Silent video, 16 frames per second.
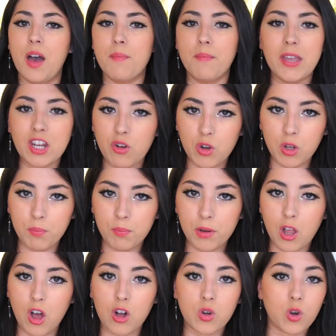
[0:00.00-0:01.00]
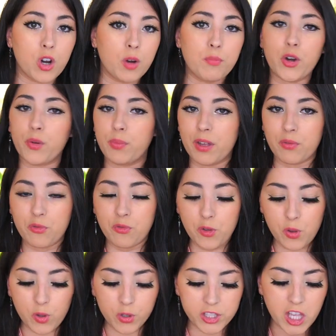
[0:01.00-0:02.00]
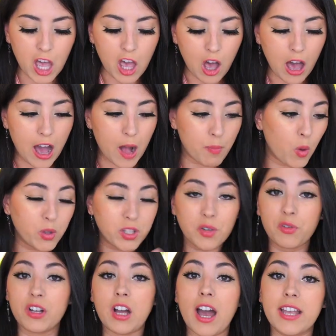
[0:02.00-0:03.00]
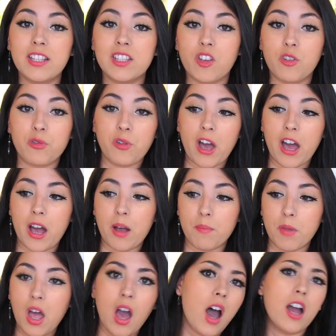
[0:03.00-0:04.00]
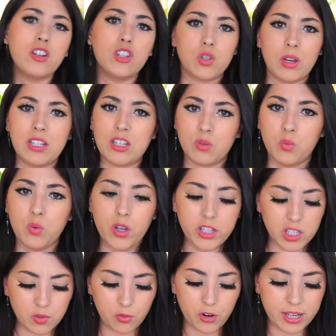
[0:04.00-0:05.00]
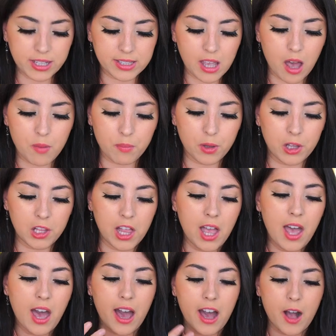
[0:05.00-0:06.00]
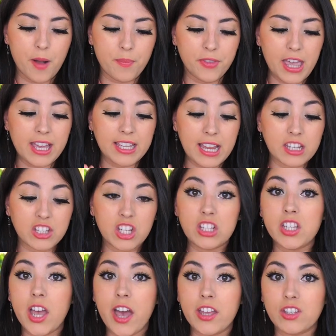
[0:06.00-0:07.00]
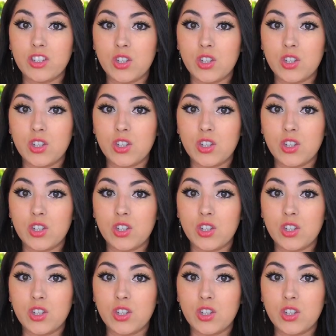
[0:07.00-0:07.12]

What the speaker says: mineral block or appropriate foods, or different kinds of untreated woods, for example, they can actually turn